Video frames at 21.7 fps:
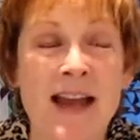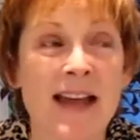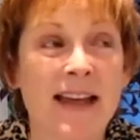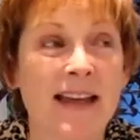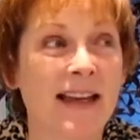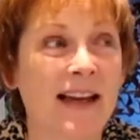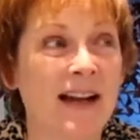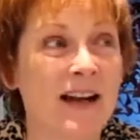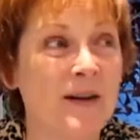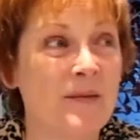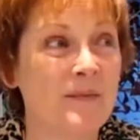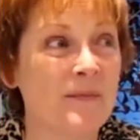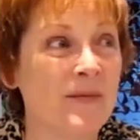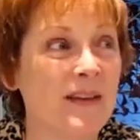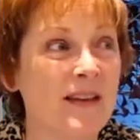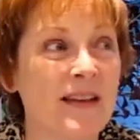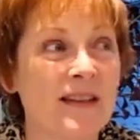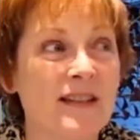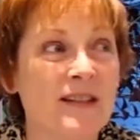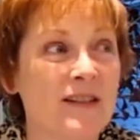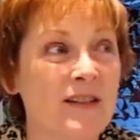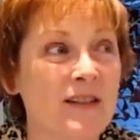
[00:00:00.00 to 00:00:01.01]
Um,
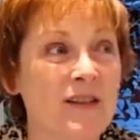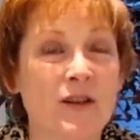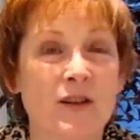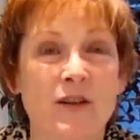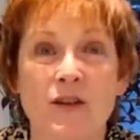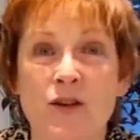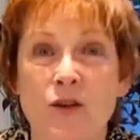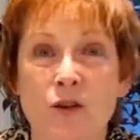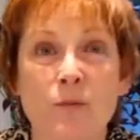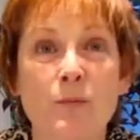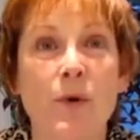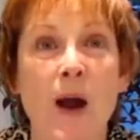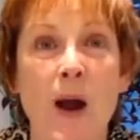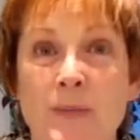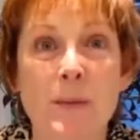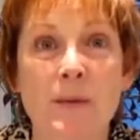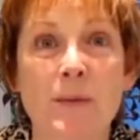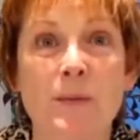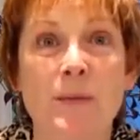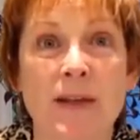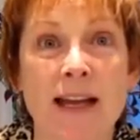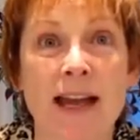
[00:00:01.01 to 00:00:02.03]
it's you'll
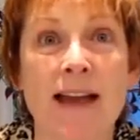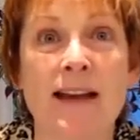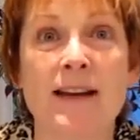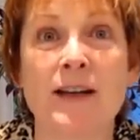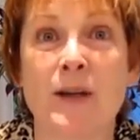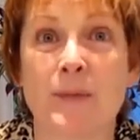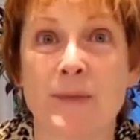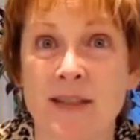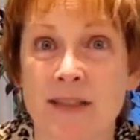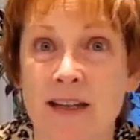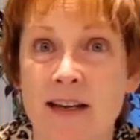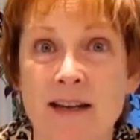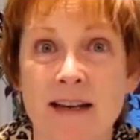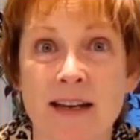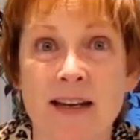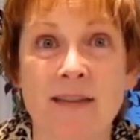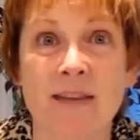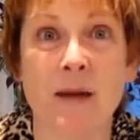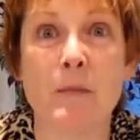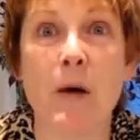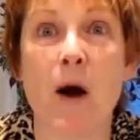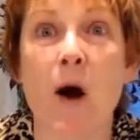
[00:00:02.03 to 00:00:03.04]
probably end up sending
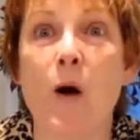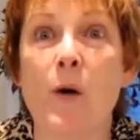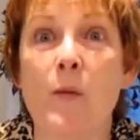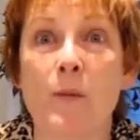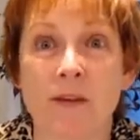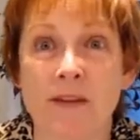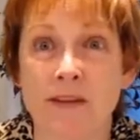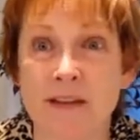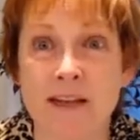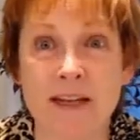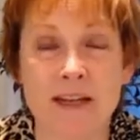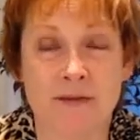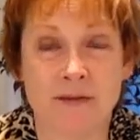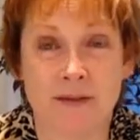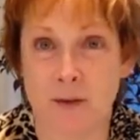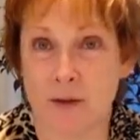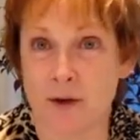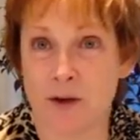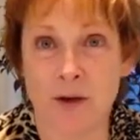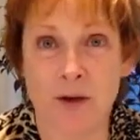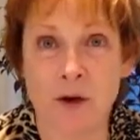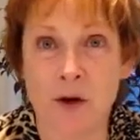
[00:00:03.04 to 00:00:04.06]
them home with leaves
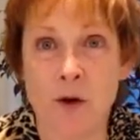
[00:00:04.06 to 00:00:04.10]
or